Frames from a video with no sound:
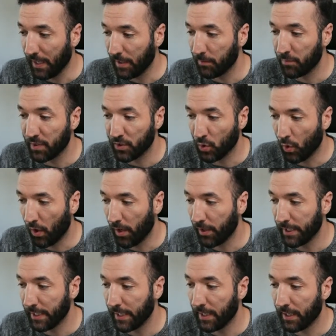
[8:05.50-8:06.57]

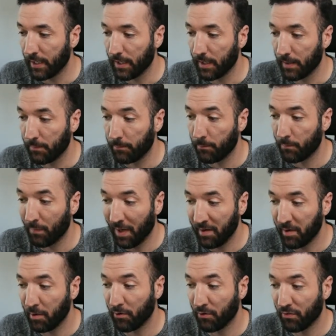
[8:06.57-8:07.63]
Bitcoin
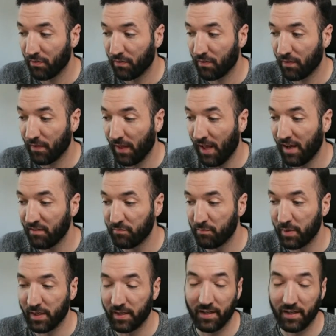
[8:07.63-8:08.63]
miners have been,